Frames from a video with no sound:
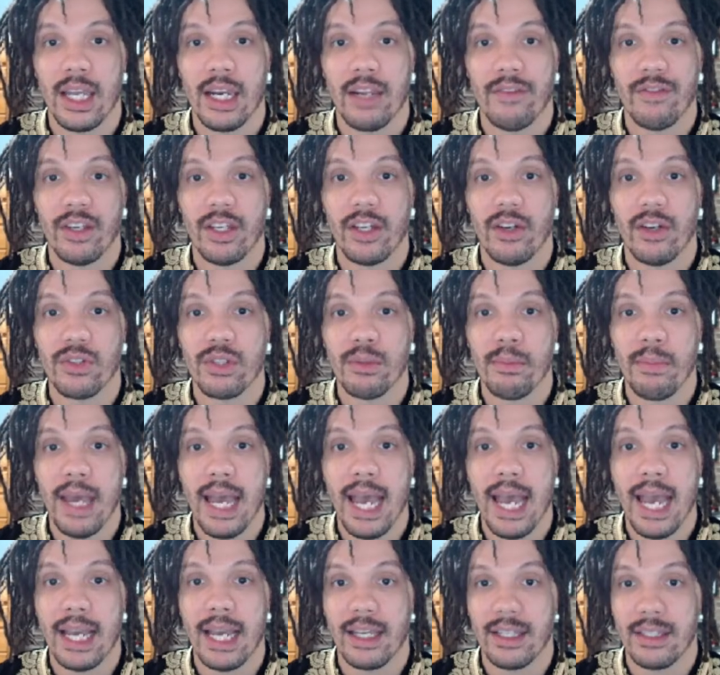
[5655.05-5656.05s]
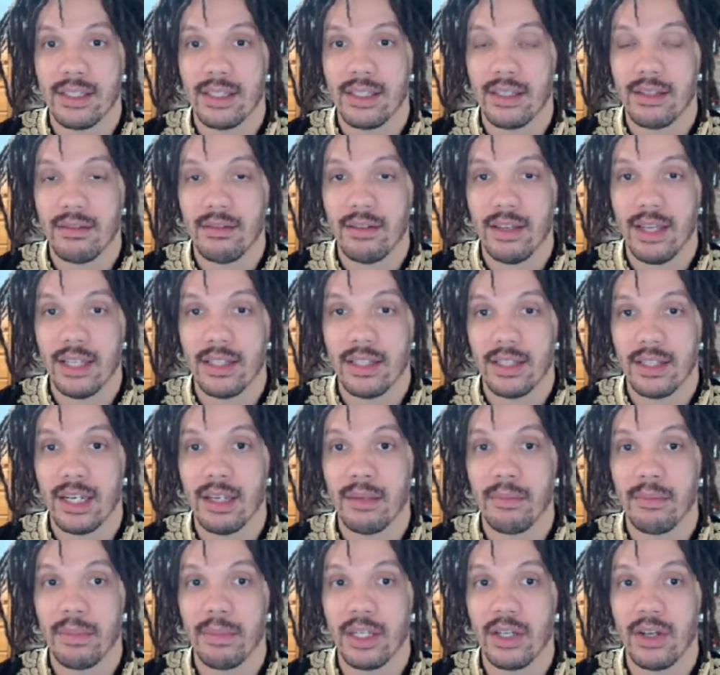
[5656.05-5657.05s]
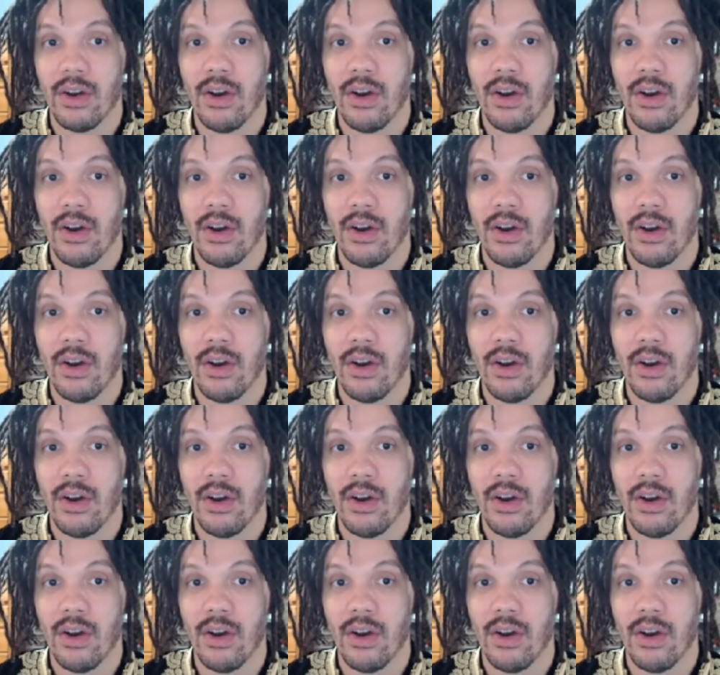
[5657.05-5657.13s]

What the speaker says: and if it goes back, it's gonna be